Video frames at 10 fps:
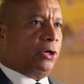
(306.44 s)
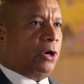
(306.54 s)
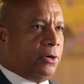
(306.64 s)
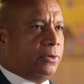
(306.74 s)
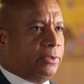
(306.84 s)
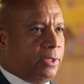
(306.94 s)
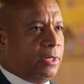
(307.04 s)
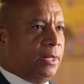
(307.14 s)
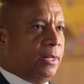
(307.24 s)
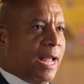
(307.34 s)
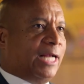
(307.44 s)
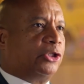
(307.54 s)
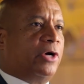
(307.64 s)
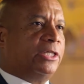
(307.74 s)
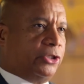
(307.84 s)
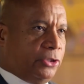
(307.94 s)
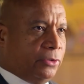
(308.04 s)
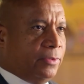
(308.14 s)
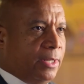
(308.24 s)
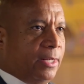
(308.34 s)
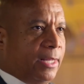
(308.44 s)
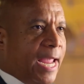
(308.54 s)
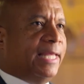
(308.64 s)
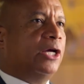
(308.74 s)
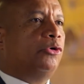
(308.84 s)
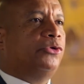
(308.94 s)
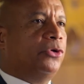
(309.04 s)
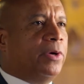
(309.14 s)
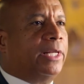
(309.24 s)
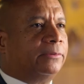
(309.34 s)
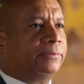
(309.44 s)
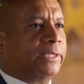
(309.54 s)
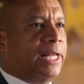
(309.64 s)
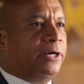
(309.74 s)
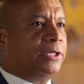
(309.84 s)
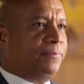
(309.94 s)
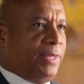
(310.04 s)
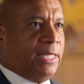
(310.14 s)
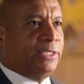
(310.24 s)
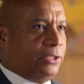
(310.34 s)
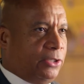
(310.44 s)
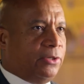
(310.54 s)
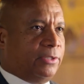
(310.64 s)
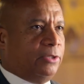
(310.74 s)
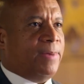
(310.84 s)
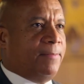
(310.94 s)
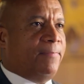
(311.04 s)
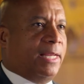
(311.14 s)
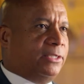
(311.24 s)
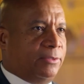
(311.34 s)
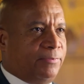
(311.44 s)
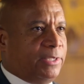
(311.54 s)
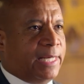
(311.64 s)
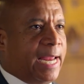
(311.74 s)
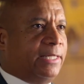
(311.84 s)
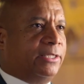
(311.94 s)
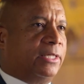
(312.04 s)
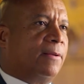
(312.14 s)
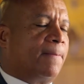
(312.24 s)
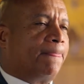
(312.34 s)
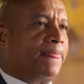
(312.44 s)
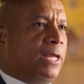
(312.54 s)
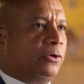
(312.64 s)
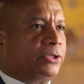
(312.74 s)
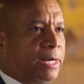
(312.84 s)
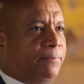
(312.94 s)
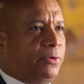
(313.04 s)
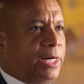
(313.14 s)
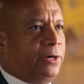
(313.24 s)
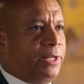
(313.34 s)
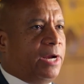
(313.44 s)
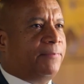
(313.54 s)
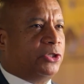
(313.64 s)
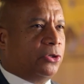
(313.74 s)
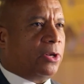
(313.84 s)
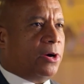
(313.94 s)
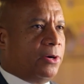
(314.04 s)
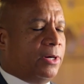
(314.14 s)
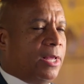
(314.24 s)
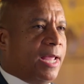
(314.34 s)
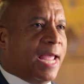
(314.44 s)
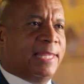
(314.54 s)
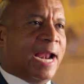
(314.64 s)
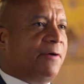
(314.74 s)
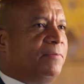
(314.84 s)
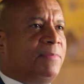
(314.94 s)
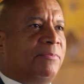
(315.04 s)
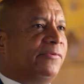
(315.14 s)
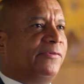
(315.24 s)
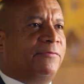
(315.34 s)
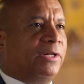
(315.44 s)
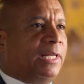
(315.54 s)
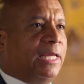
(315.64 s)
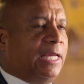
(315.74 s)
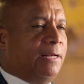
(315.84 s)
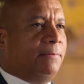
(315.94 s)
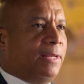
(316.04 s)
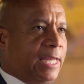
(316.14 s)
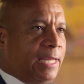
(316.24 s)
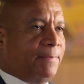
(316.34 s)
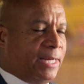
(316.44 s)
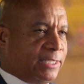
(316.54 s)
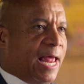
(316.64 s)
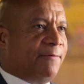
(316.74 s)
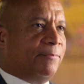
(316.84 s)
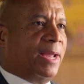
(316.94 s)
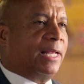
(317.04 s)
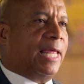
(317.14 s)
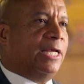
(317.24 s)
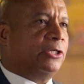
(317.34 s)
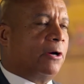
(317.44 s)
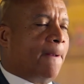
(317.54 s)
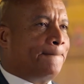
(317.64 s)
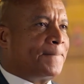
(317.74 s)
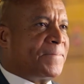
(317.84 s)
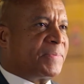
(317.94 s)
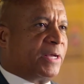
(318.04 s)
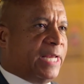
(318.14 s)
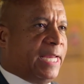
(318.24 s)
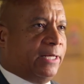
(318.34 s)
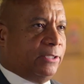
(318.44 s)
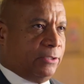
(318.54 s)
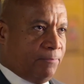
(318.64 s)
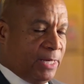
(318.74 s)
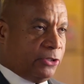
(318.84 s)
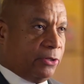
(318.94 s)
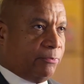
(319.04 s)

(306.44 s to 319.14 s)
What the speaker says: have learned. I trust you, and then go do it. And there's some things that you may make some mistakes and stumble here and there, but you'll learn. And then I remember vividly Mike Slive and Mike Glazier, taking me to the